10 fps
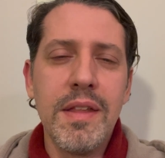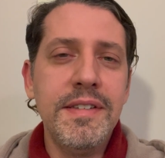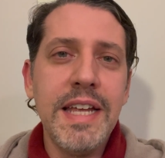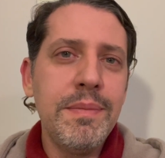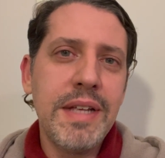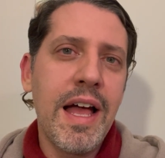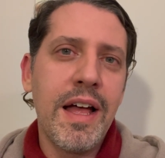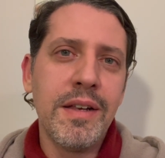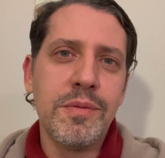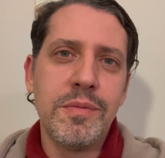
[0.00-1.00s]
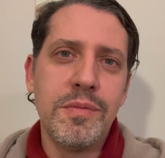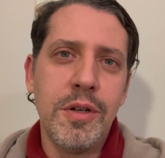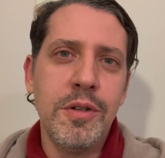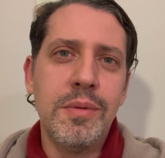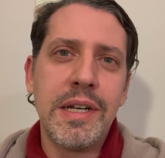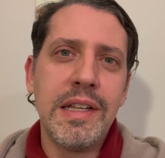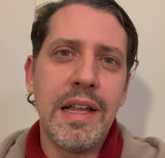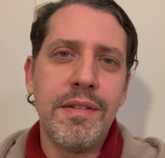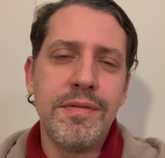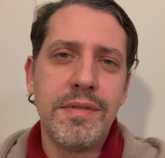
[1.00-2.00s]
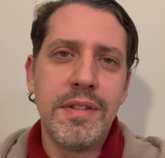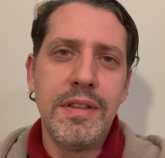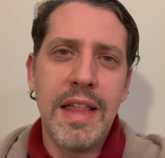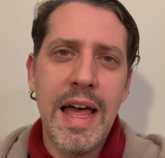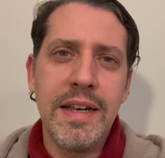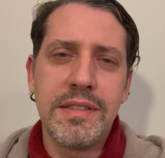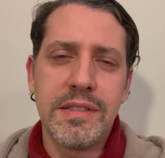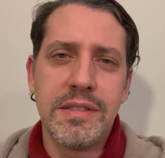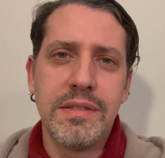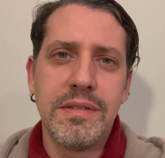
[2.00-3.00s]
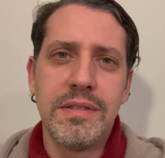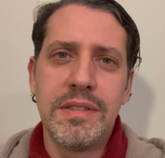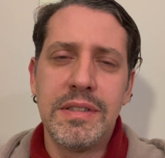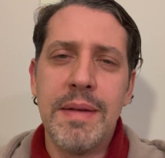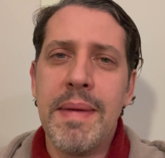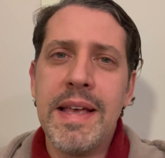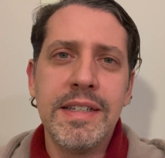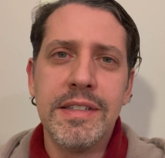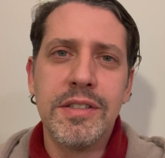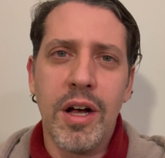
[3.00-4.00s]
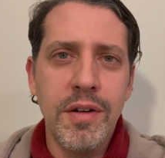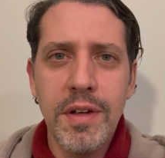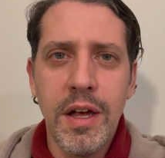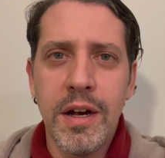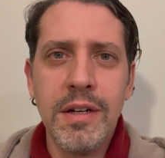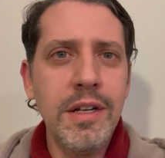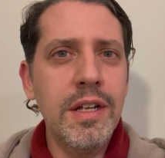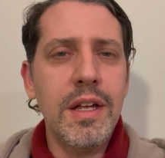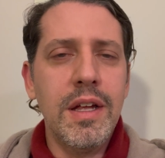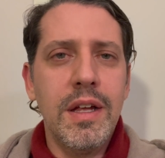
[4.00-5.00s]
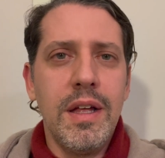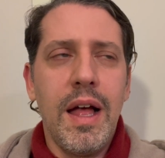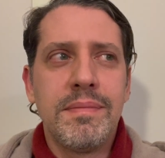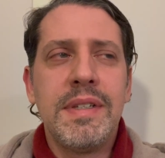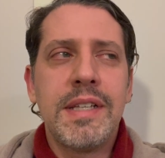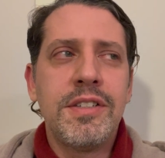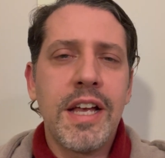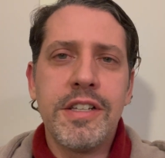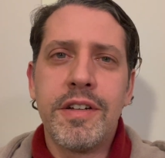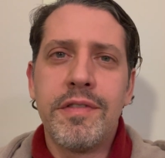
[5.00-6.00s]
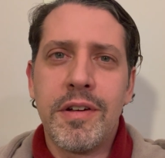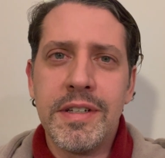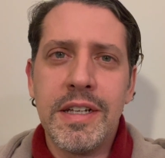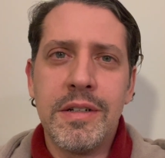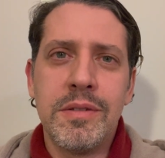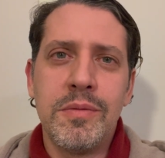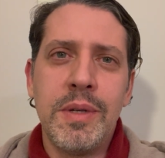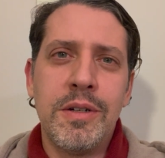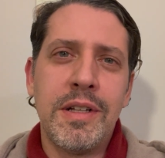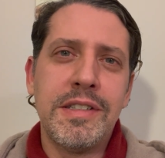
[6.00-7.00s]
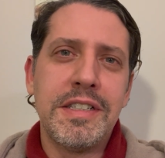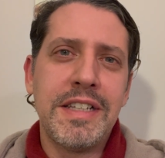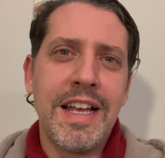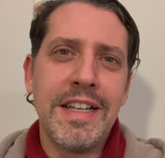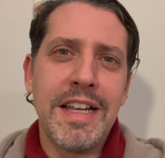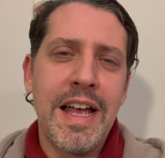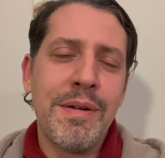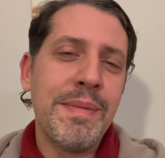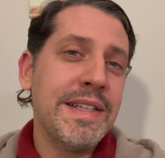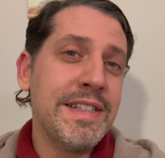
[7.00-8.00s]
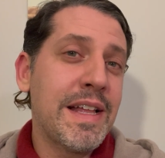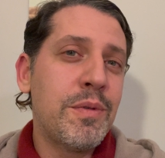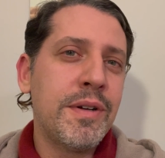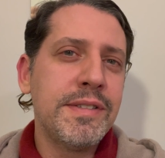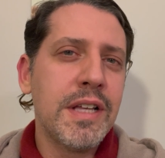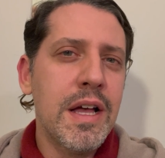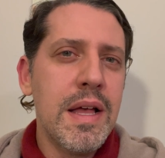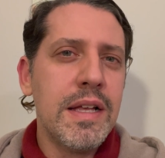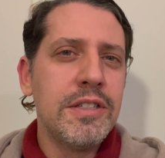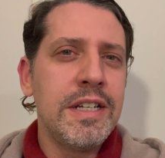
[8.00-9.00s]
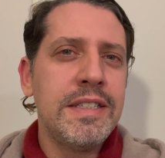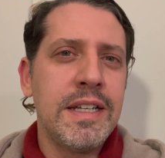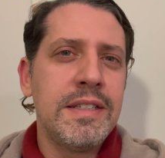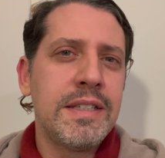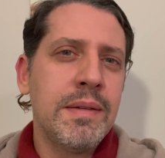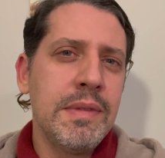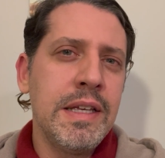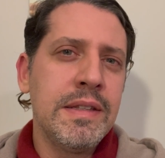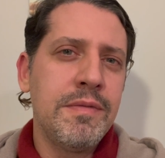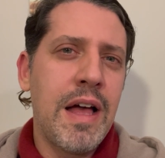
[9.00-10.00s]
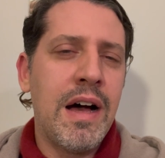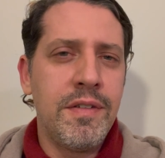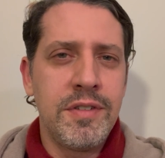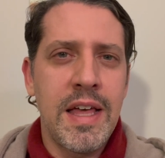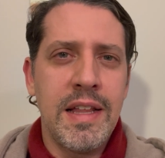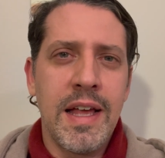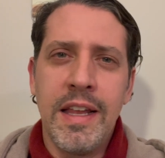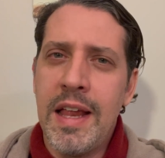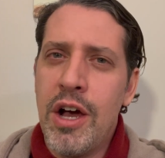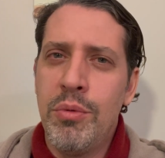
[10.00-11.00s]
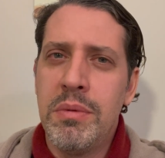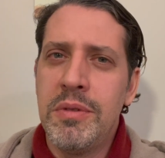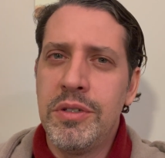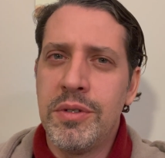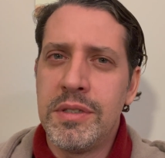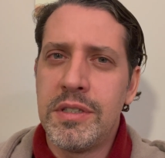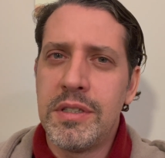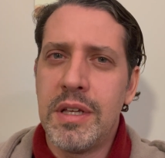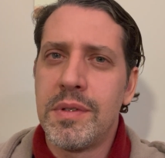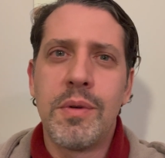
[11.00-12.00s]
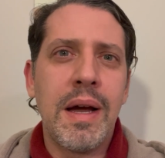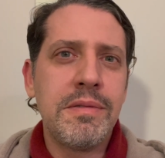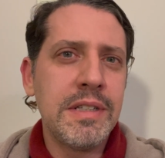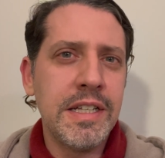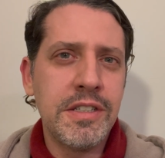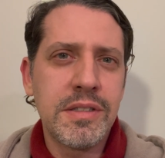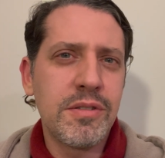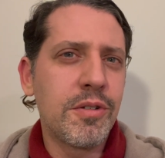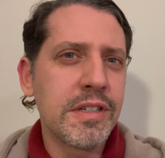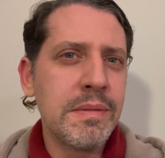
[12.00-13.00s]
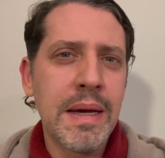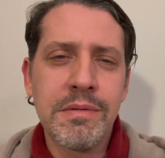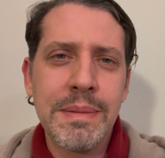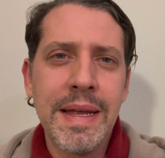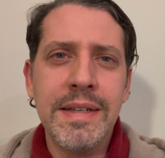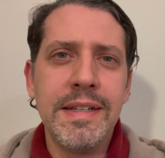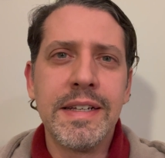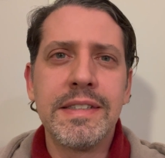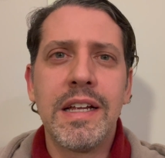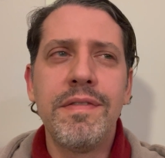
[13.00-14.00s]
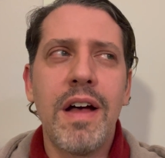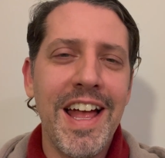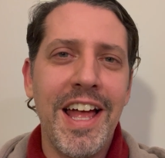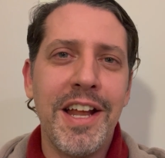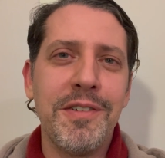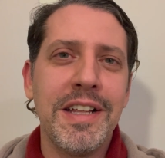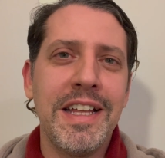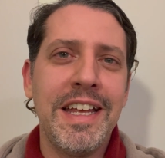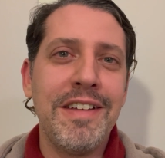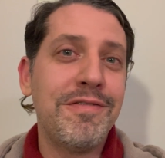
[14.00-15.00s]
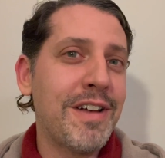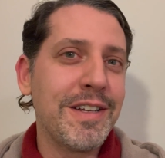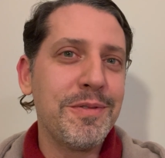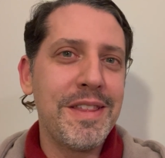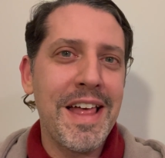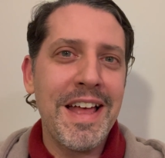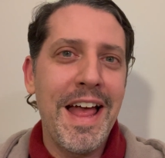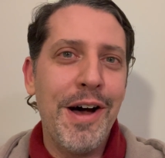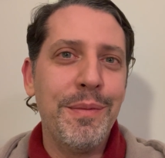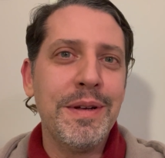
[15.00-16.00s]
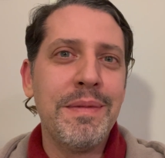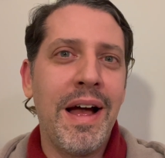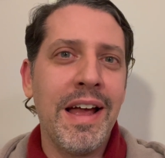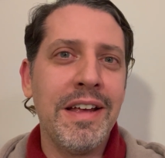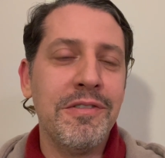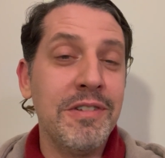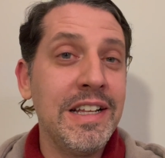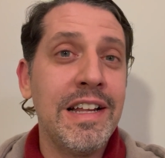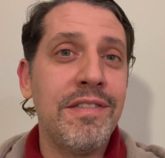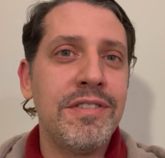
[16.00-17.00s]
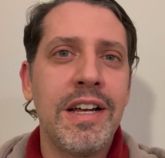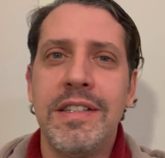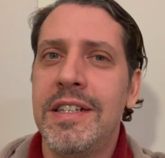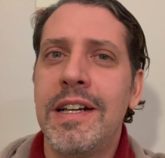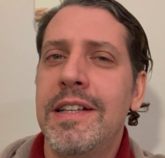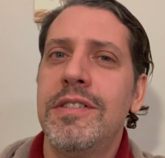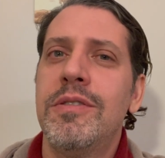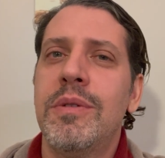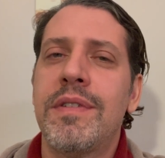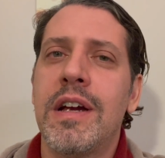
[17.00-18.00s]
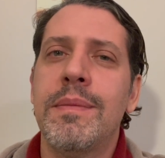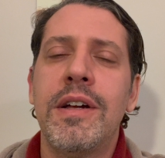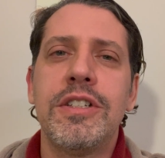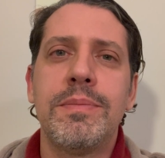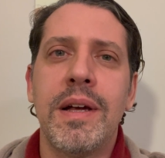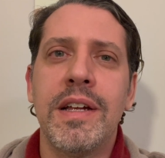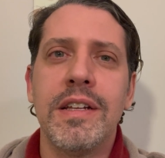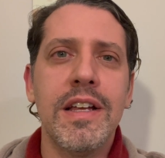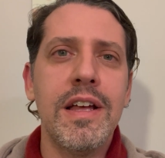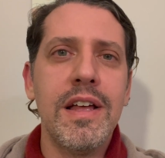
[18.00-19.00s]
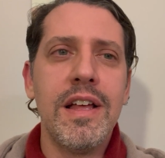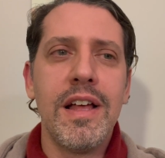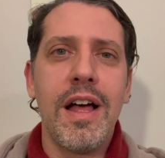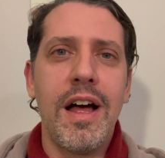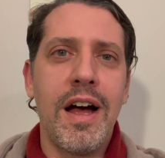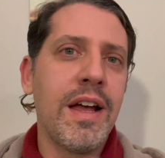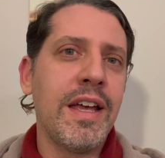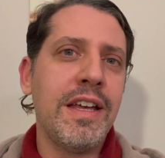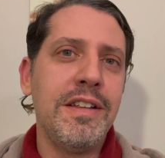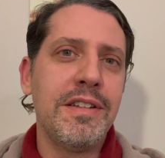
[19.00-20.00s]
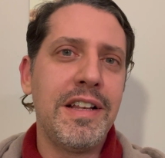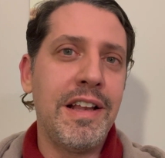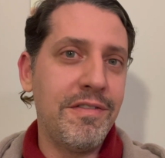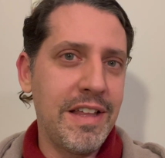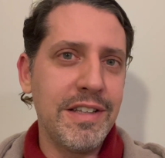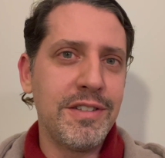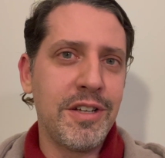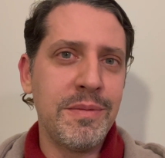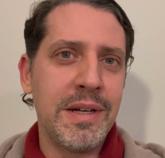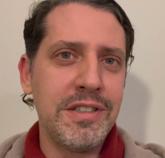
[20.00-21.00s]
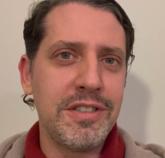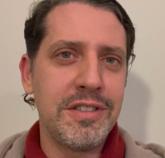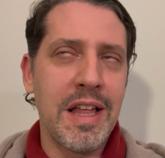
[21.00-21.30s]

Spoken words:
Deep down, who wouldn't love that amazingness of her? Miseducation of Lauryn Hill, we all understand how amazing that was. She did something after that, like an album which was quite religious, talking about repenting and stuff, and I really fucked with that album. I really loved it. Didn't listen to it very much, but I loved that so much.